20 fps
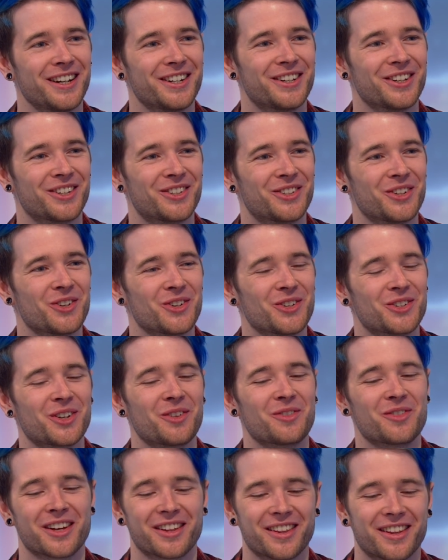I just do
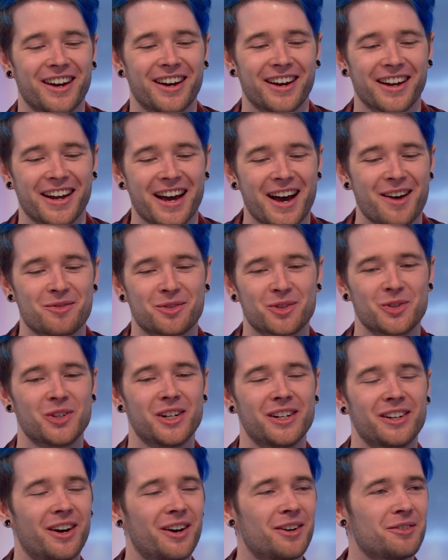something that I
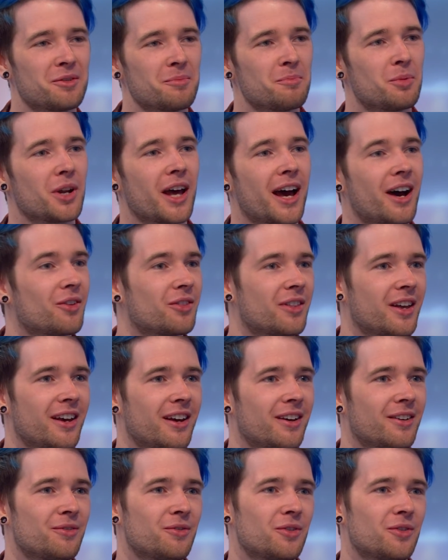absolutely love and put it out there